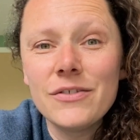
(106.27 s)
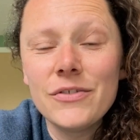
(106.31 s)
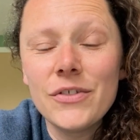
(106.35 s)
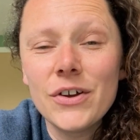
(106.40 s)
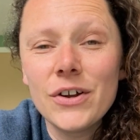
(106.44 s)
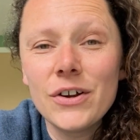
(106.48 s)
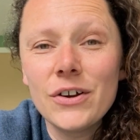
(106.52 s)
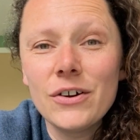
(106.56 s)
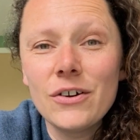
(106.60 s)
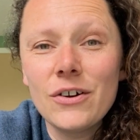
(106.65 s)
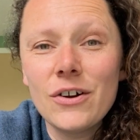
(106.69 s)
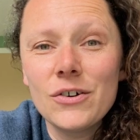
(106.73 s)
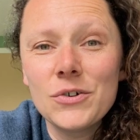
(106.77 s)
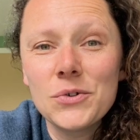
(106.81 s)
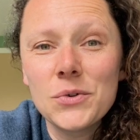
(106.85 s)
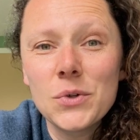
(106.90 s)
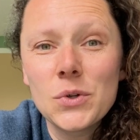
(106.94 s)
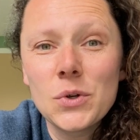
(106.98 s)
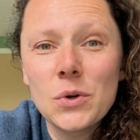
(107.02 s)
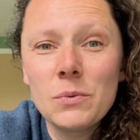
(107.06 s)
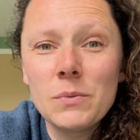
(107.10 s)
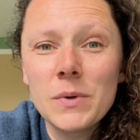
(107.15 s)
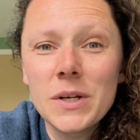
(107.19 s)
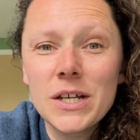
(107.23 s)
there are
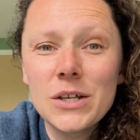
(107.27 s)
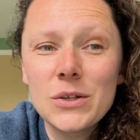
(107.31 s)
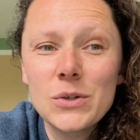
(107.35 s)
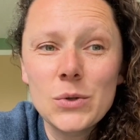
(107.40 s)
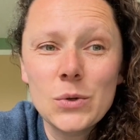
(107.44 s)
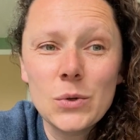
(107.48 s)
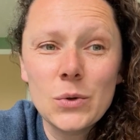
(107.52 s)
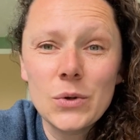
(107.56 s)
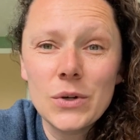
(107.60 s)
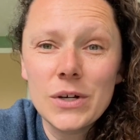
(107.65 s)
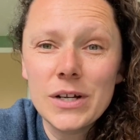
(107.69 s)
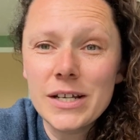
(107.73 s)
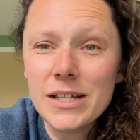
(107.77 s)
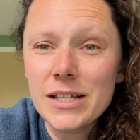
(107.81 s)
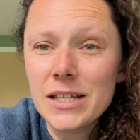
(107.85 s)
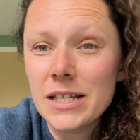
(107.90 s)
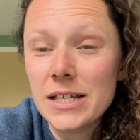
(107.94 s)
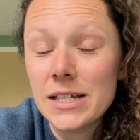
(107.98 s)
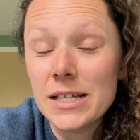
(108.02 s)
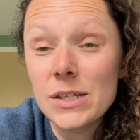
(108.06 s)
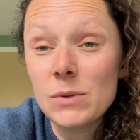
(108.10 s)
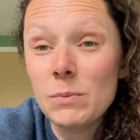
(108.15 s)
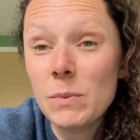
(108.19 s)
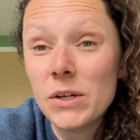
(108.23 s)
so many stories,
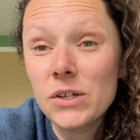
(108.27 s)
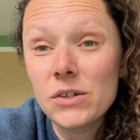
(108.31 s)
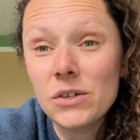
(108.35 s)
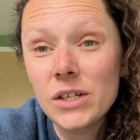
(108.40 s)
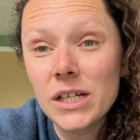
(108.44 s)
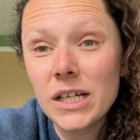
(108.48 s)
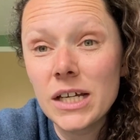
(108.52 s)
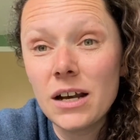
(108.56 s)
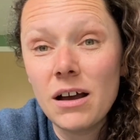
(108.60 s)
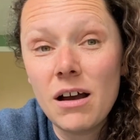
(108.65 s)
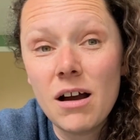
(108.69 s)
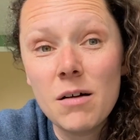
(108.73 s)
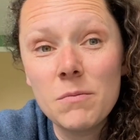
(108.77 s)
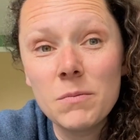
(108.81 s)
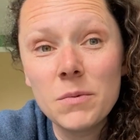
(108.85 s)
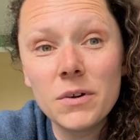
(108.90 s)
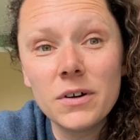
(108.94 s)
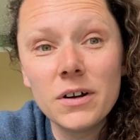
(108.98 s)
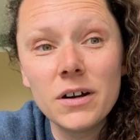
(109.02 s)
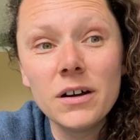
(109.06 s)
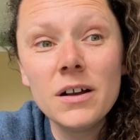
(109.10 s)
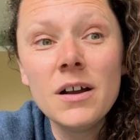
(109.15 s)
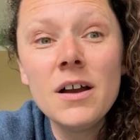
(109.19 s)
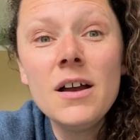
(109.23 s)
especially in
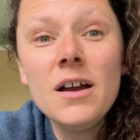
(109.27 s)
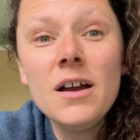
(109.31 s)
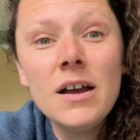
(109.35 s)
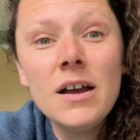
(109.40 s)
opera,